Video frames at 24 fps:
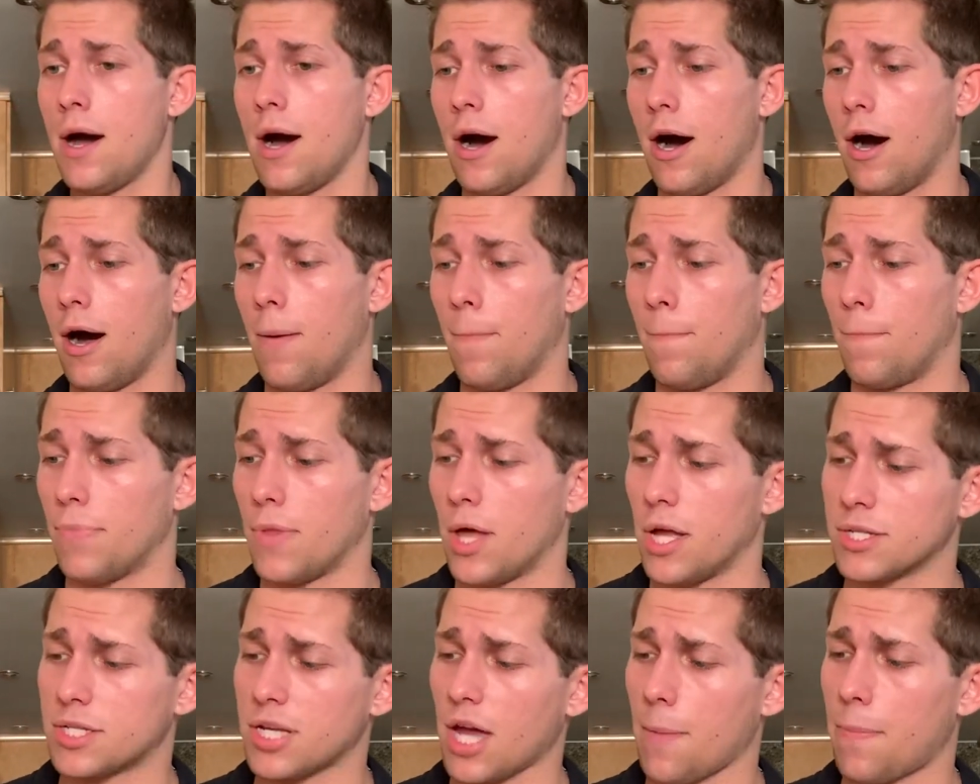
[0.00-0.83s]

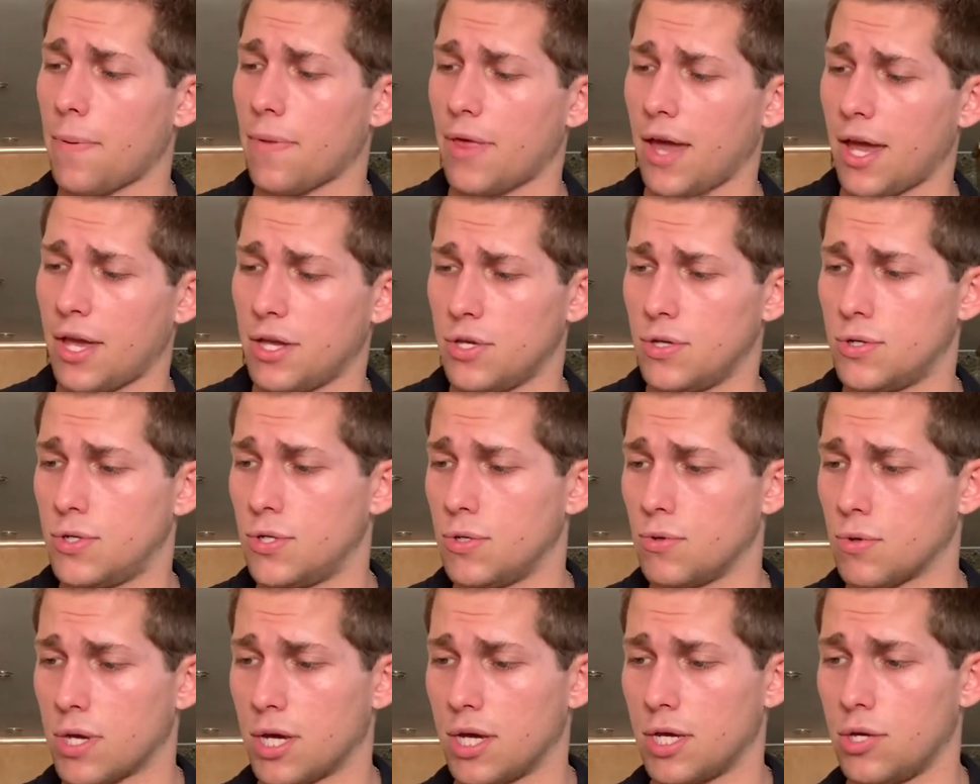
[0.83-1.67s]
On top of that, you
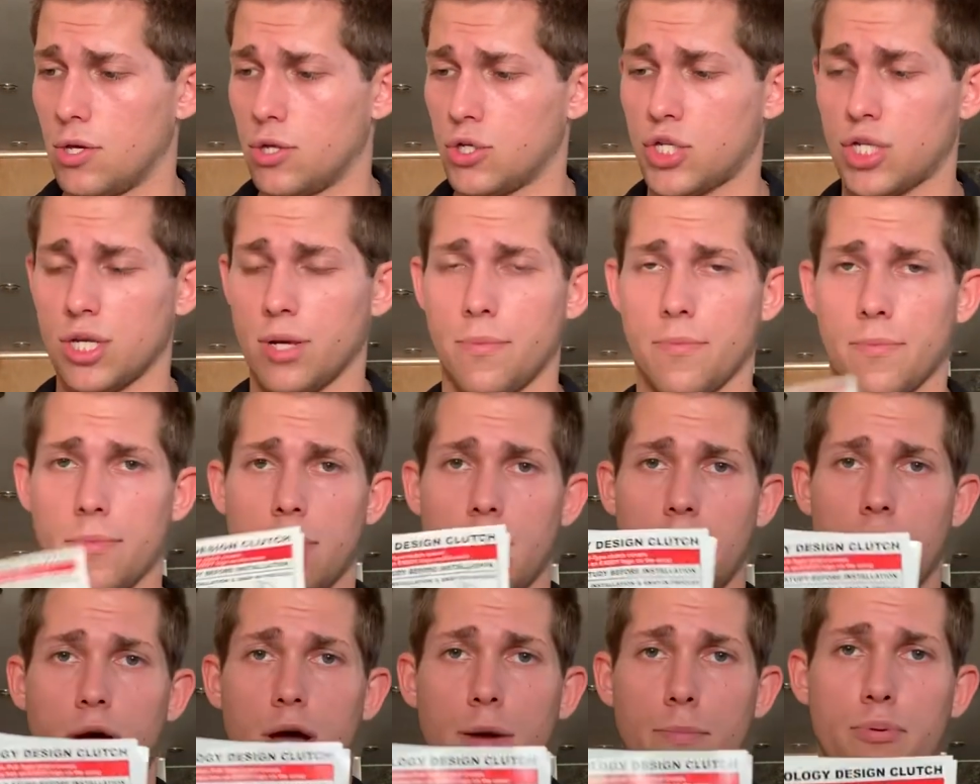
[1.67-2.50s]
do get
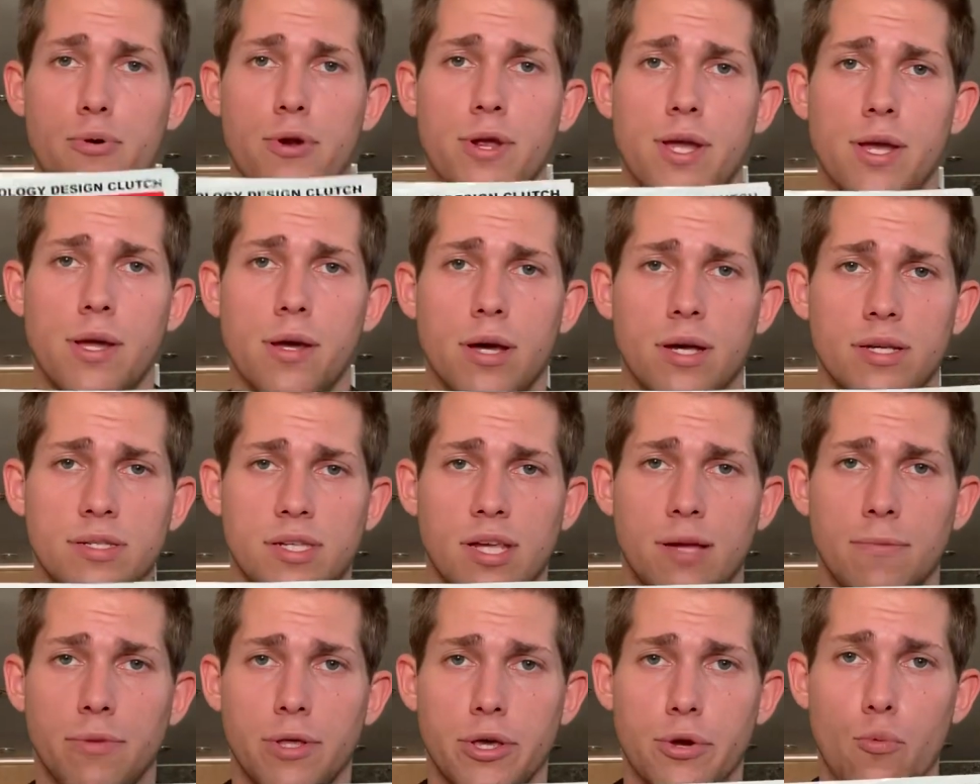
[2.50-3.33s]
some
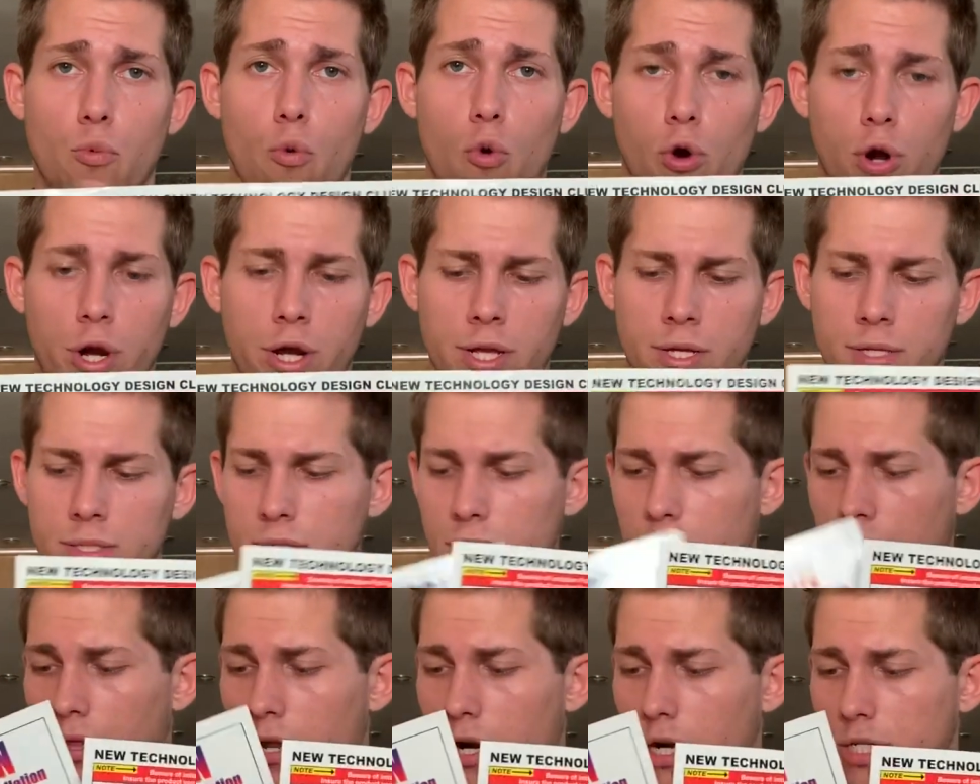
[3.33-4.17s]
pre-assembly warnings,
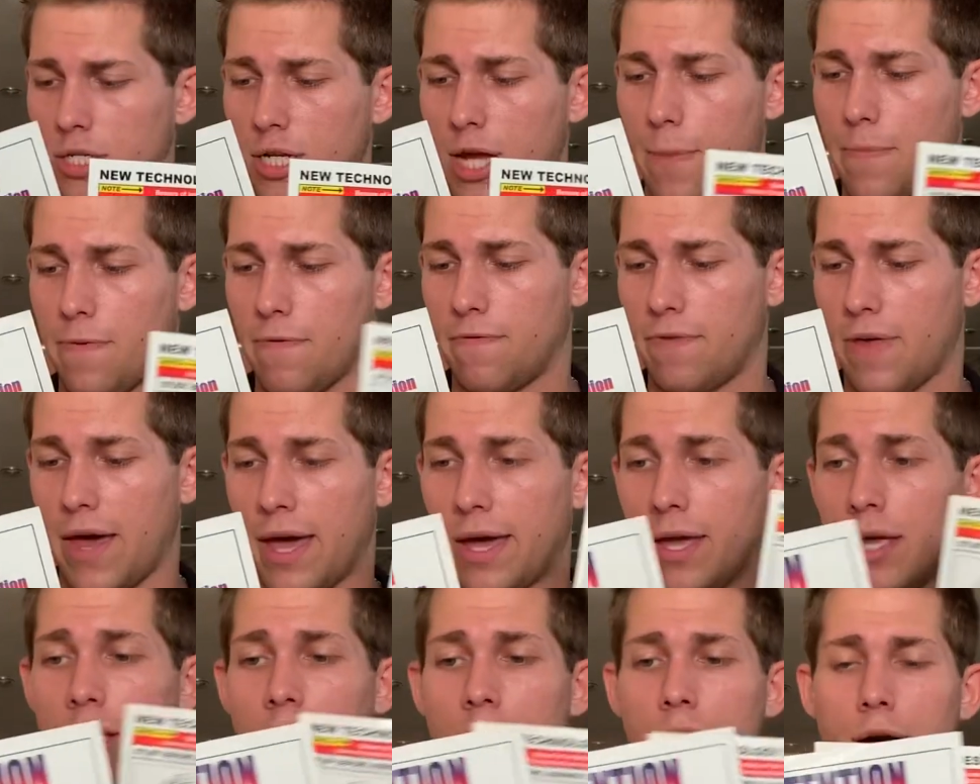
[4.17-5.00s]
and then on top of
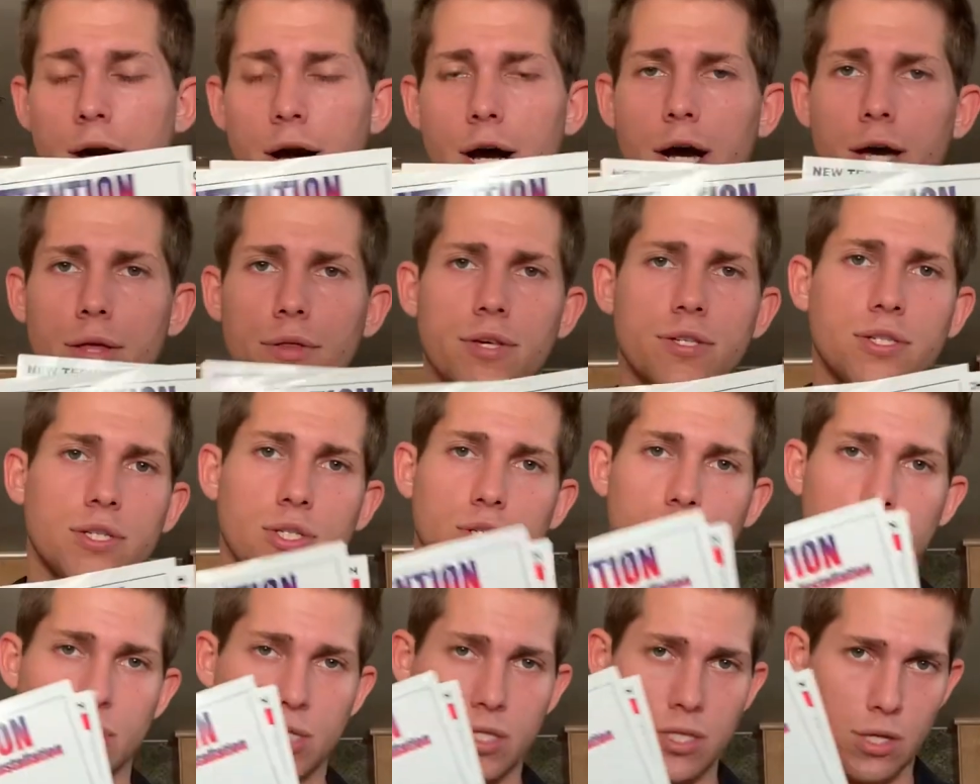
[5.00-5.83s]
that, this
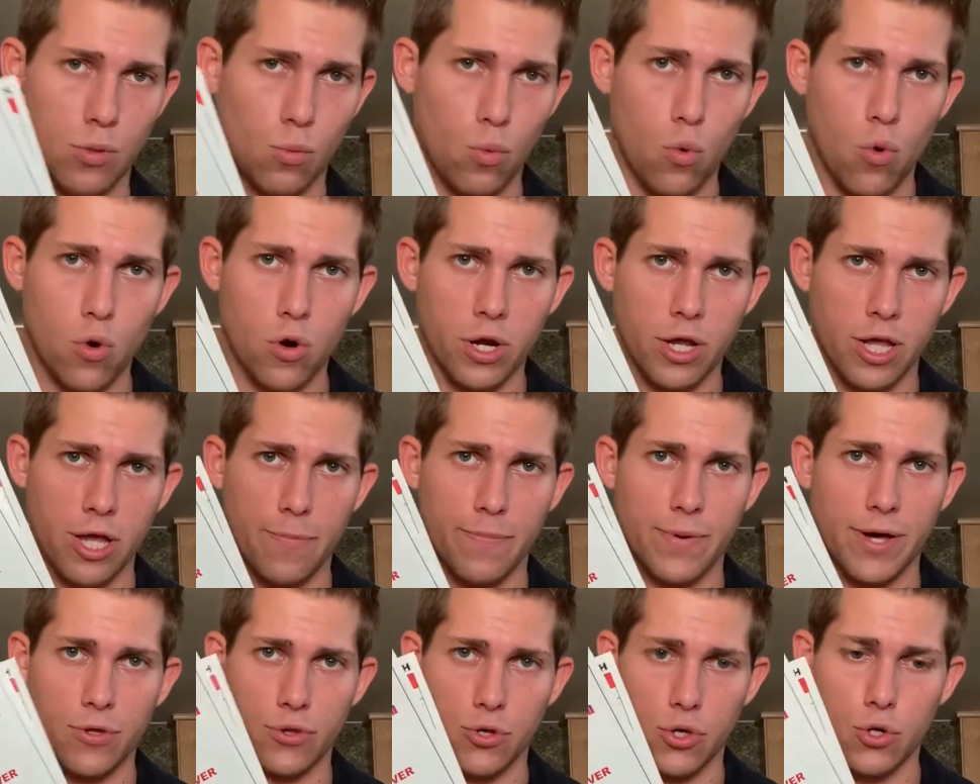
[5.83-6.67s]
is just a warning
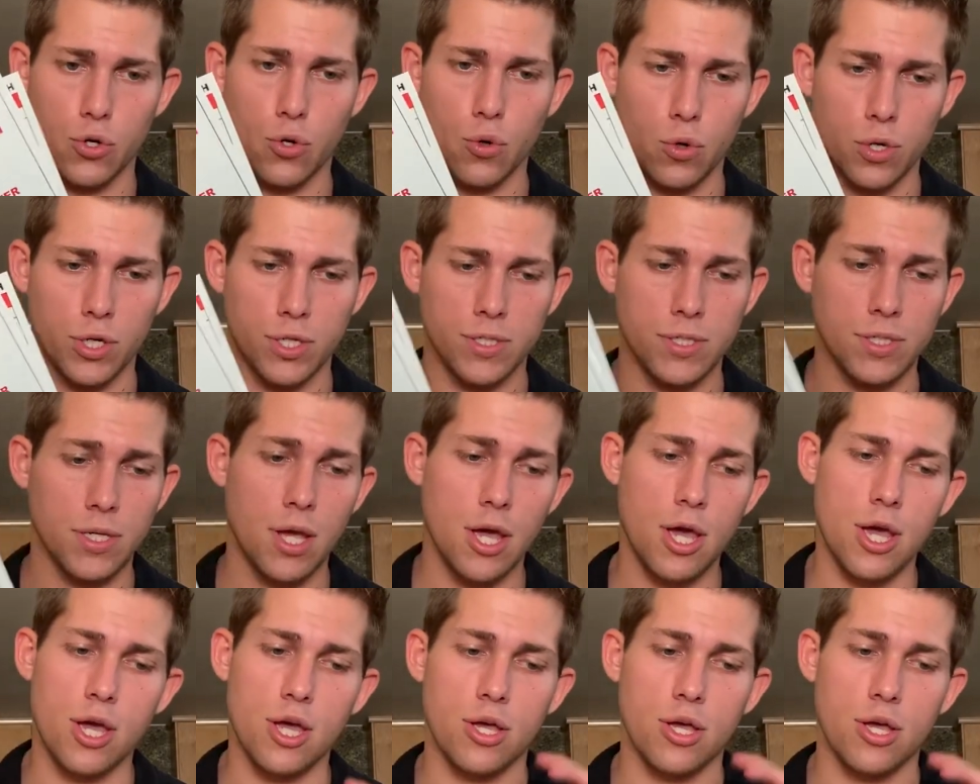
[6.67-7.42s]
about the noise.